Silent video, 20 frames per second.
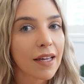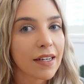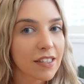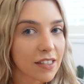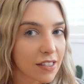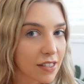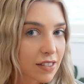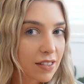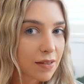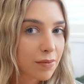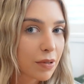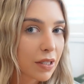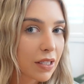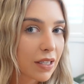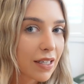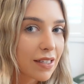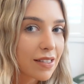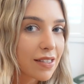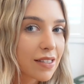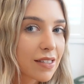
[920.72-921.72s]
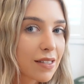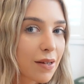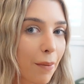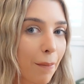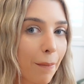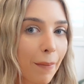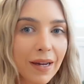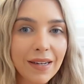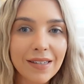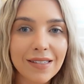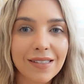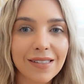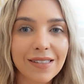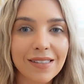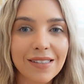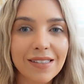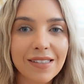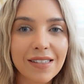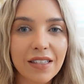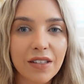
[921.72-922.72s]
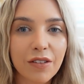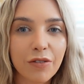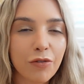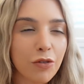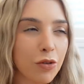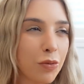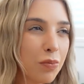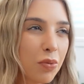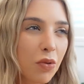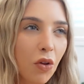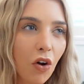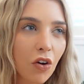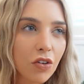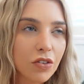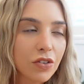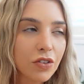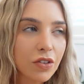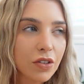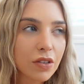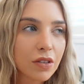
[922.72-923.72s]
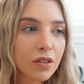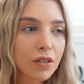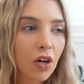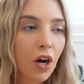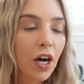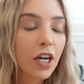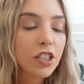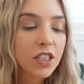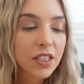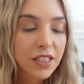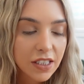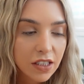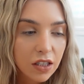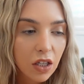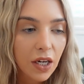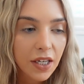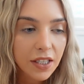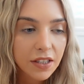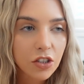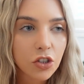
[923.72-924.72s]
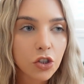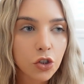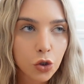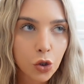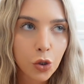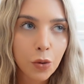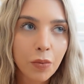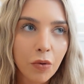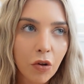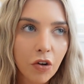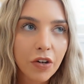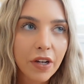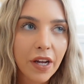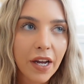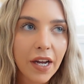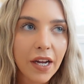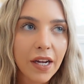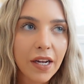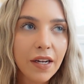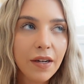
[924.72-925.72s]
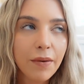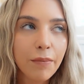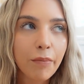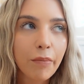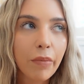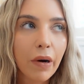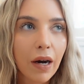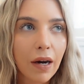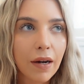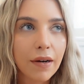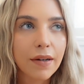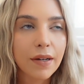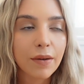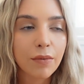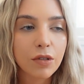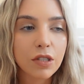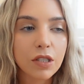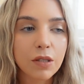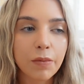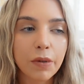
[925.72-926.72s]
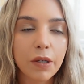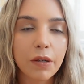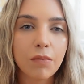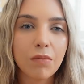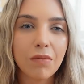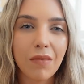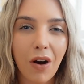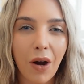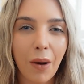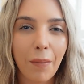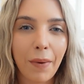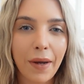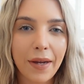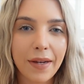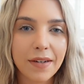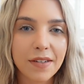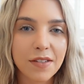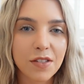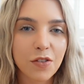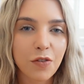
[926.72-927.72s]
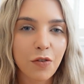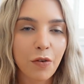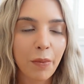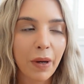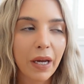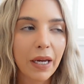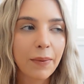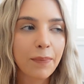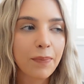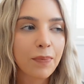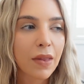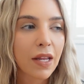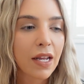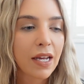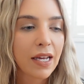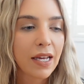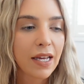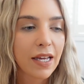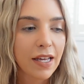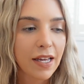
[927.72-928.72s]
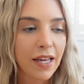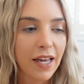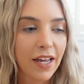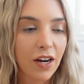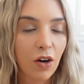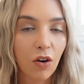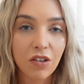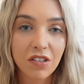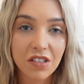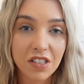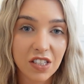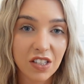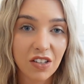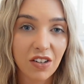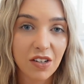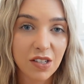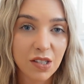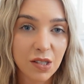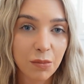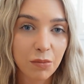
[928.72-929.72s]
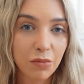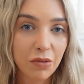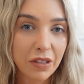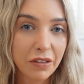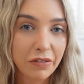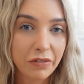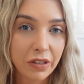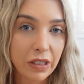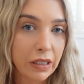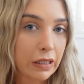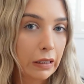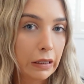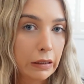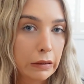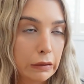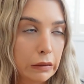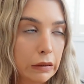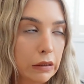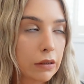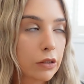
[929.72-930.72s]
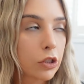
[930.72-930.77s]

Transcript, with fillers: Just a bit less maintenance than the full blonde. I did like the short blonde hair, but it was a bit high maintenance for me. And honestly, guys, I'm pretty fucking lazy.